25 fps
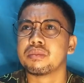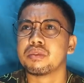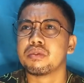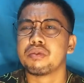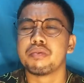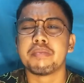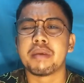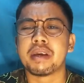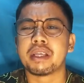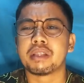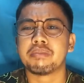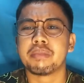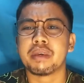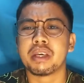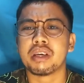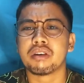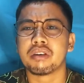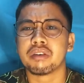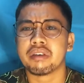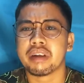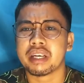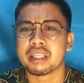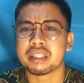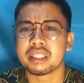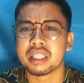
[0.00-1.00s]
we might be
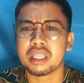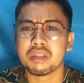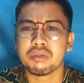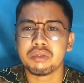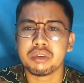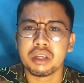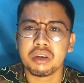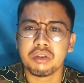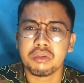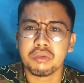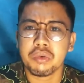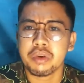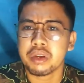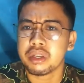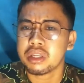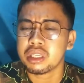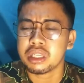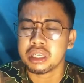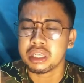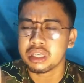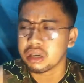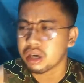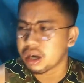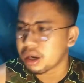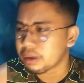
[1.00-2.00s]
corrected with
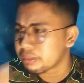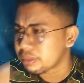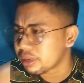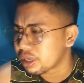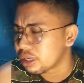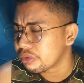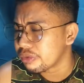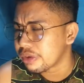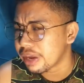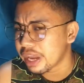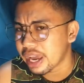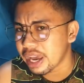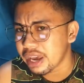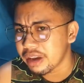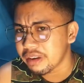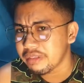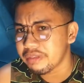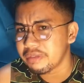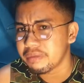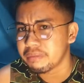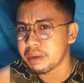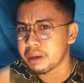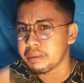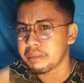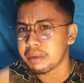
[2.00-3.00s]
the grammar we
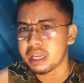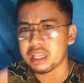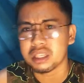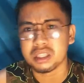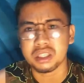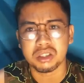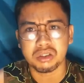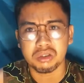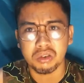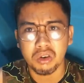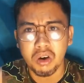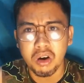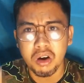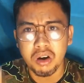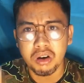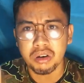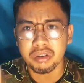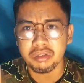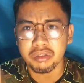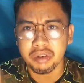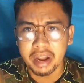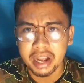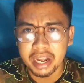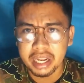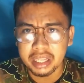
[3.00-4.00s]
have. Maybe it's wrong,
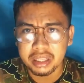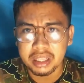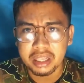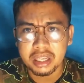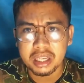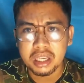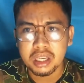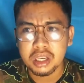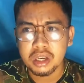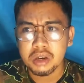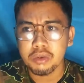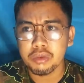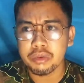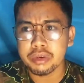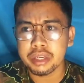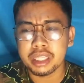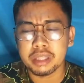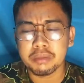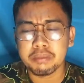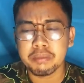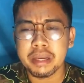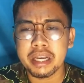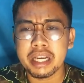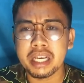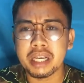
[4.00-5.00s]
alright? Would
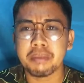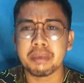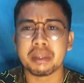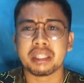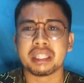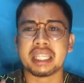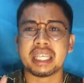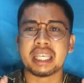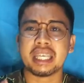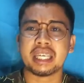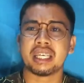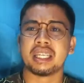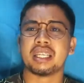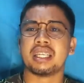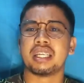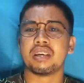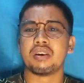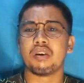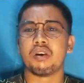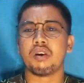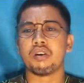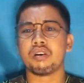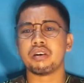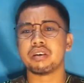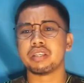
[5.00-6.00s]
it be grammatically
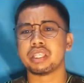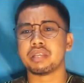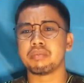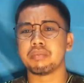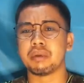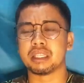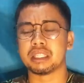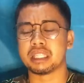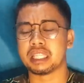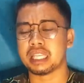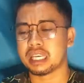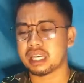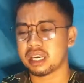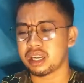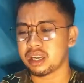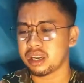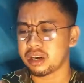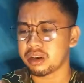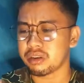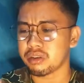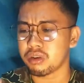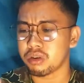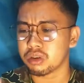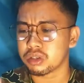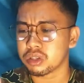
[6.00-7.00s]
or semantically
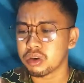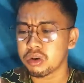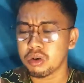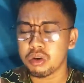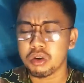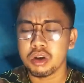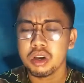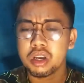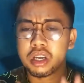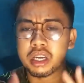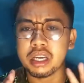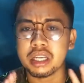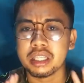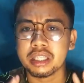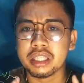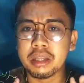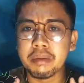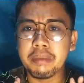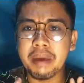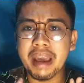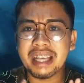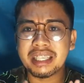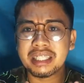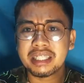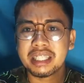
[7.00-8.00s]
wrong? So the
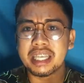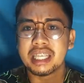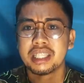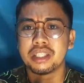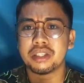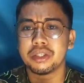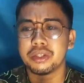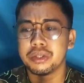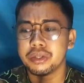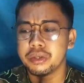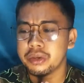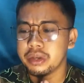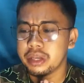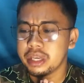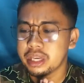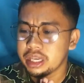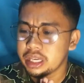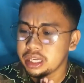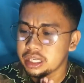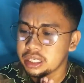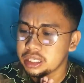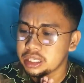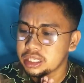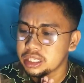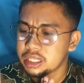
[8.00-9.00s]
best thing to do
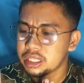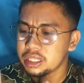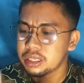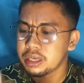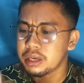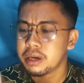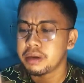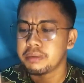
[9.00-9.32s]
is